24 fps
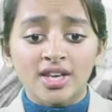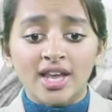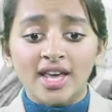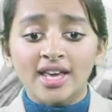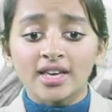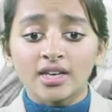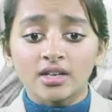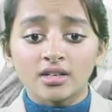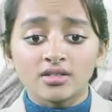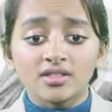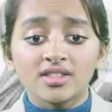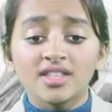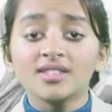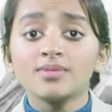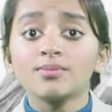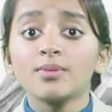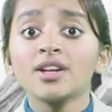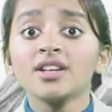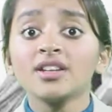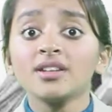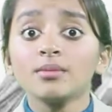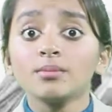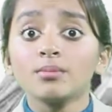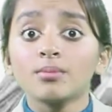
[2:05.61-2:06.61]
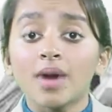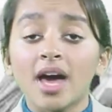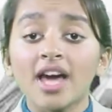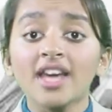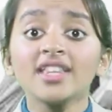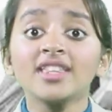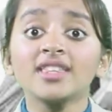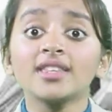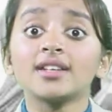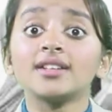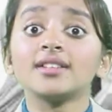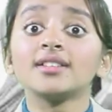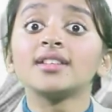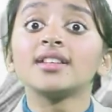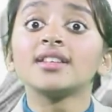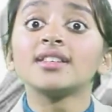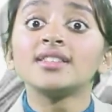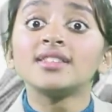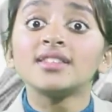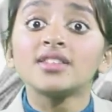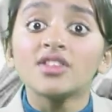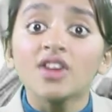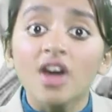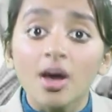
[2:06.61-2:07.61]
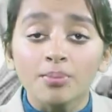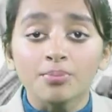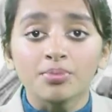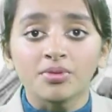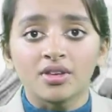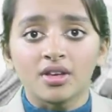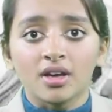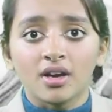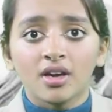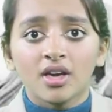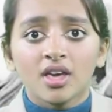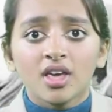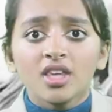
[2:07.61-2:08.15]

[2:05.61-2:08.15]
Like this might disrupt